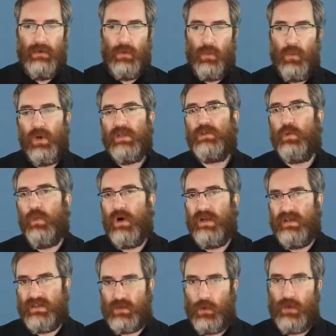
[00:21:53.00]
which
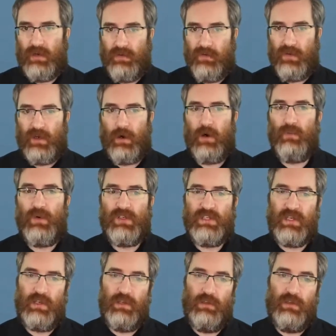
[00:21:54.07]
one is going to fit our
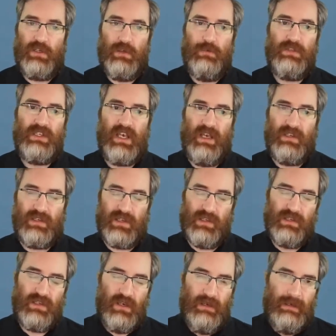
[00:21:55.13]
particular use
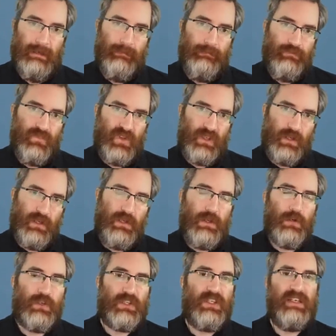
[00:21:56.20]
cases, you can
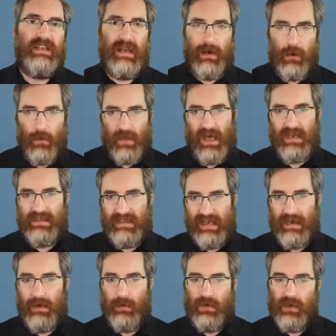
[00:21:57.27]
usually narrow that
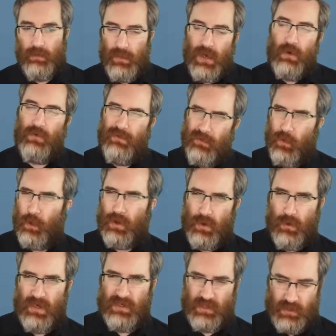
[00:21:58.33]
down in about 4
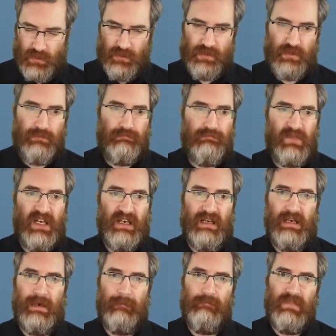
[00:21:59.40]
questions.
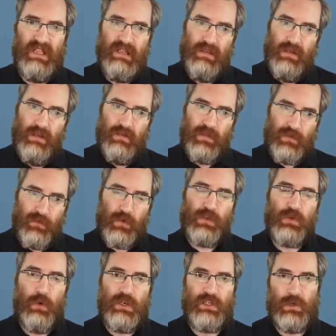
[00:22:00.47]
The
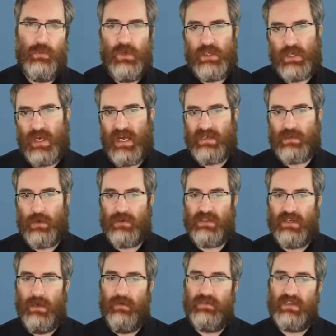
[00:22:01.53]
first question we should ask ourselves